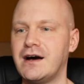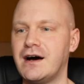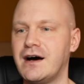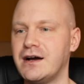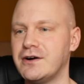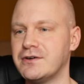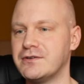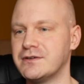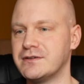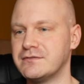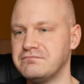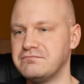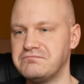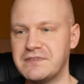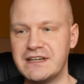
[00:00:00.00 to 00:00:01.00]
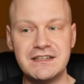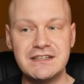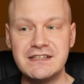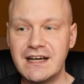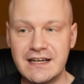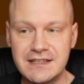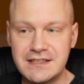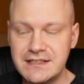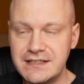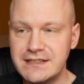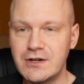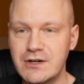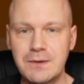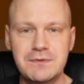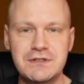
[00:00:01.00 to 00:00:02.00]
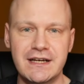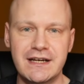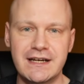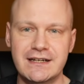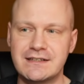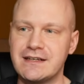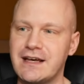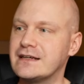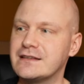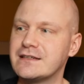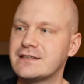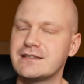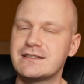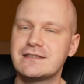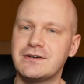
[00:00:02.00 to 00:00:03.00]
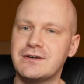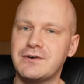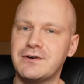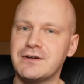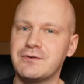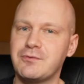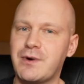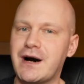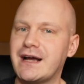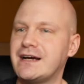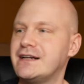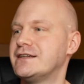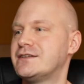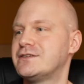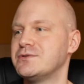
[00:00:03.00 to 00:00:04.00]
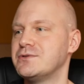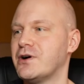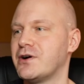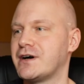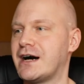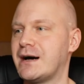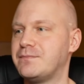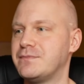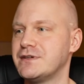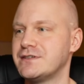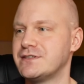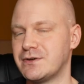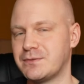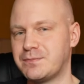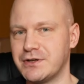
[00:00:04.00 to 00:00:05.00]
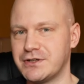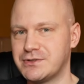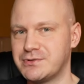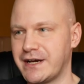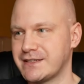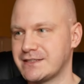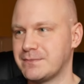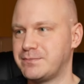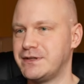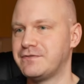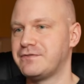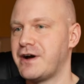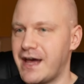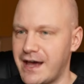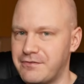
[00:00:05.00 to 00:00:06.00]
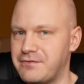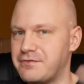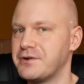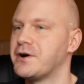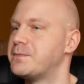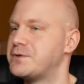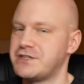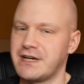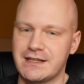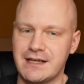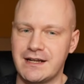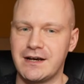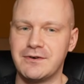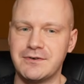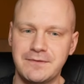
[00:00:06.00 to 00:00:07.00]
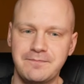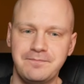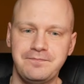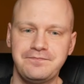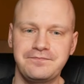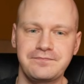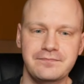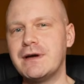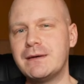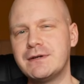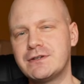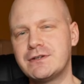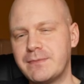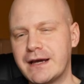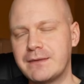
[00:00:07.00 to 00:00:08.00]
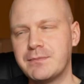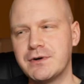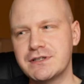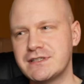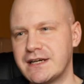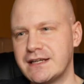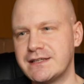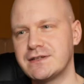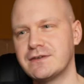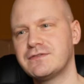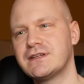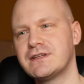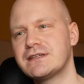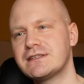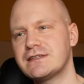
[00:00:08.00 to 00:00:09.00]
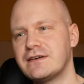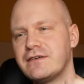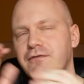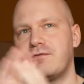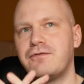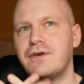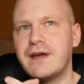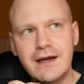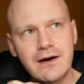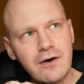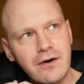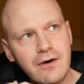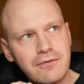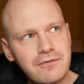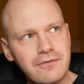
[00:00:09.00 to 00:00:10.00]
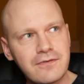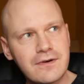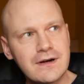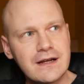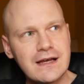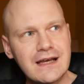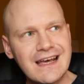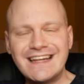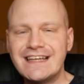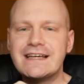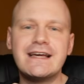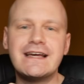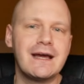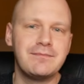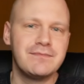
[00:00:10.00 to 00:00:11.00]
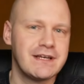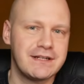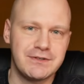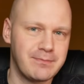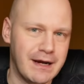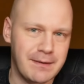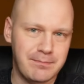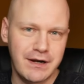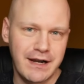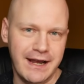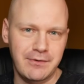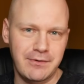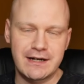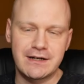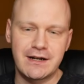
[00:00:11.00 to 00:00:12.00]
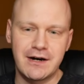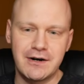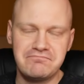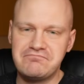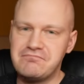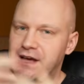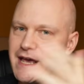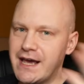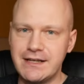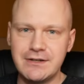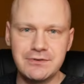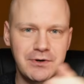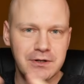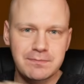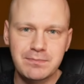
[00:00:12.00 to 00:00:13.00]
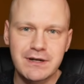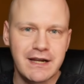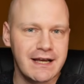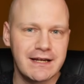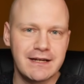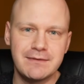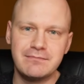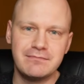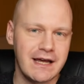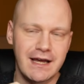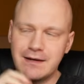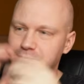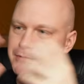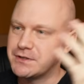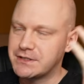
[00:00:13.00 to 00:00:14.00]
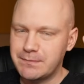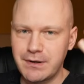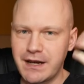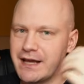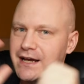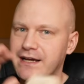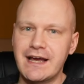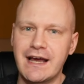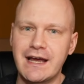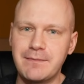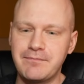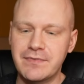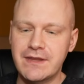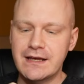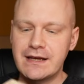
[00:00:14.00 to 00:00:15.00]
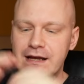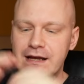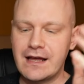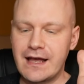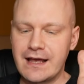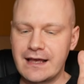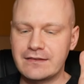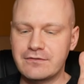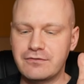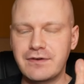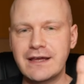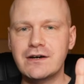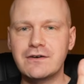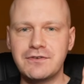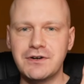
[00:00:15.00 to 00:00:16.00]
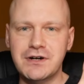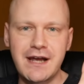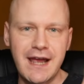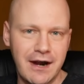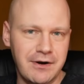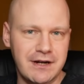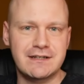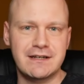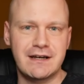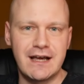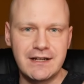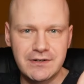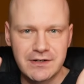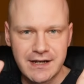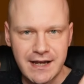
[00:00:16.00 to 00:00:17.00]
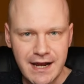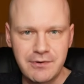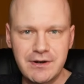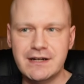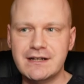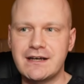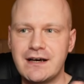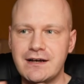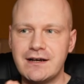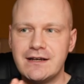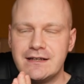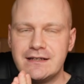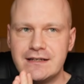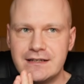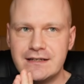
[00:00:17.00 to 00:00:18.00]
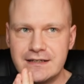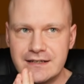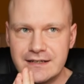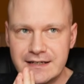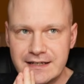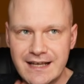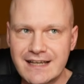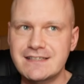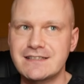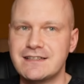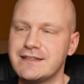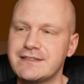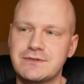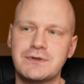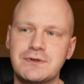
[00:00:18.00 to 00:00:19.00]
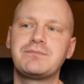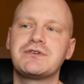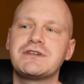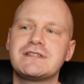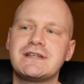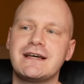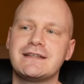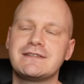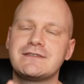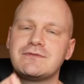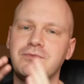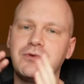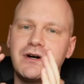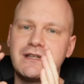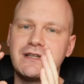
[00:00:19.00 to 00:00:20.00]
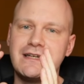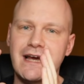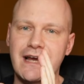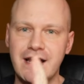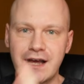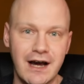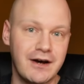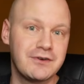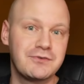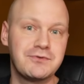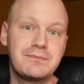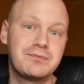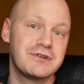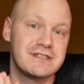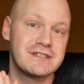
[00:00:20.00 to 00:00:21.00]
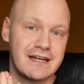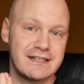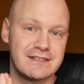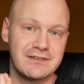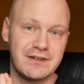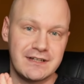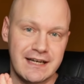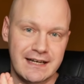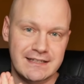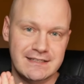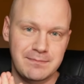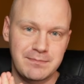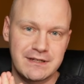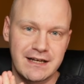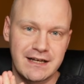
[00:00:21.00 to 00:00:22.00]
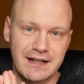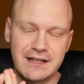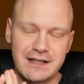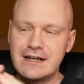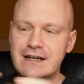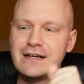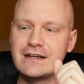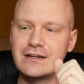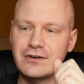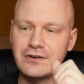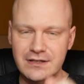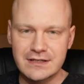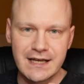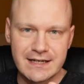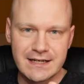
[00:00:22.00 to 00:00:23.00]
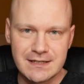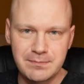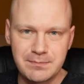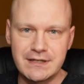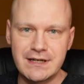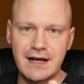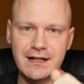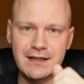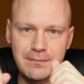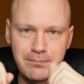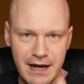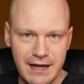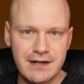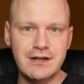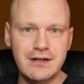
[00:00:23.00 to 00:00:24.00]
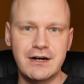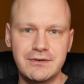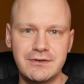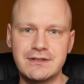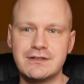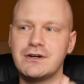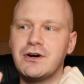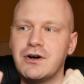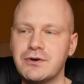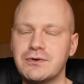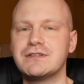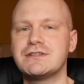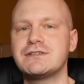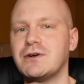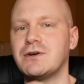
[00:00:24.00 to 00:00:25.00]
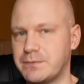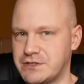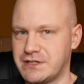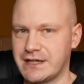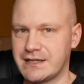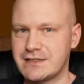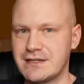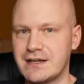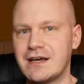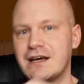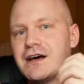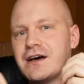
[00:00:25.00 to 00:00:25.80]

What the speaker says: I own a DID object, and this is all why I need to lock up 0.2 XRP for every object that I own. Maybe to make more sense of this, think of any game that you might play right now. Any roleplay game, multiplayer game, and think of your character. And your character in essence represents what the account represents on the XRPL. On the XRPL, my account owns objects.